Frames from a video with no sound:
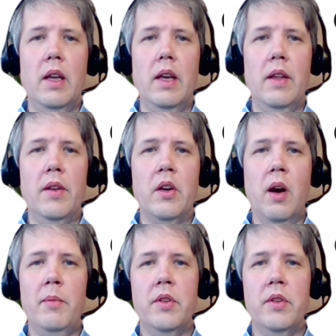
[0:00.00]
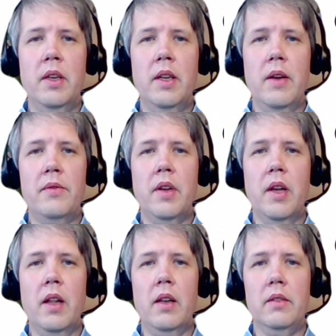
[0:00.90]
In the common util
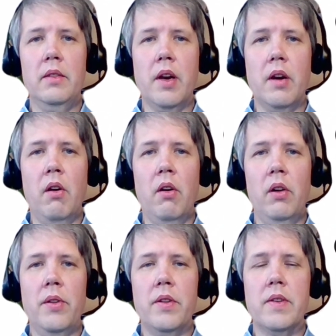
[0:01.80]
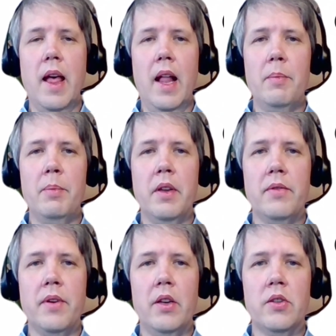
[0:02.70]
FTL, there are all these helping
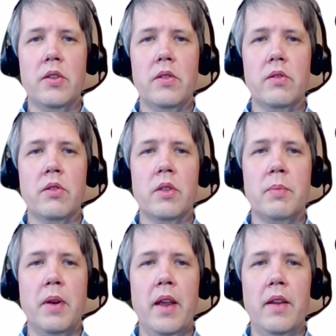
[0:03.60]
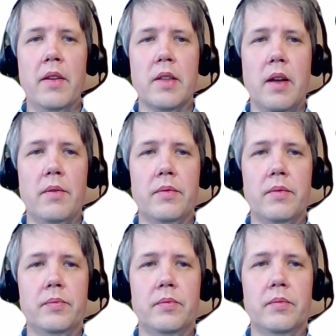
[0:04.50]
functions to display stuff.
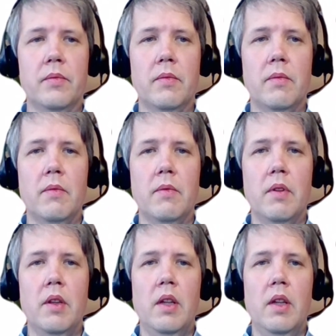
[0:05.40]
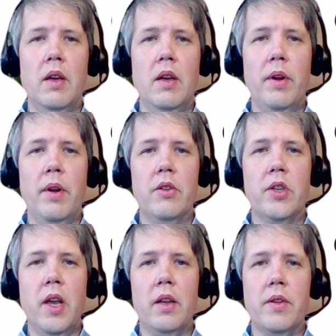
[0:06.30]
When you
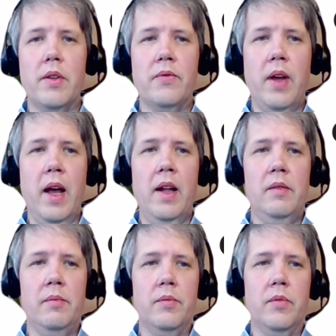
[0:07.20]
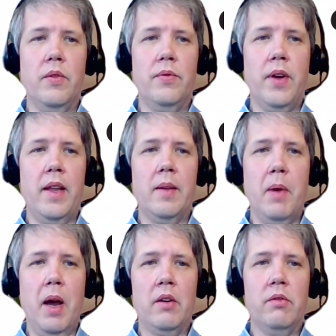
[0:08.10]
check this file, you find a
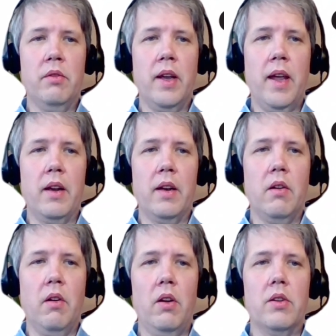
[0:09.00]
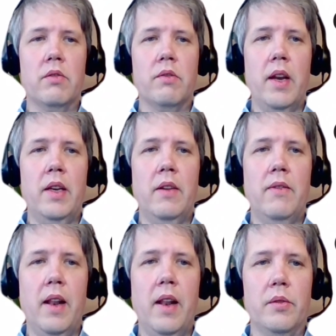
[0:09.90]
macro called render
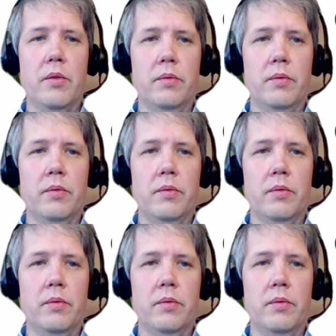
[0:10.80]
value.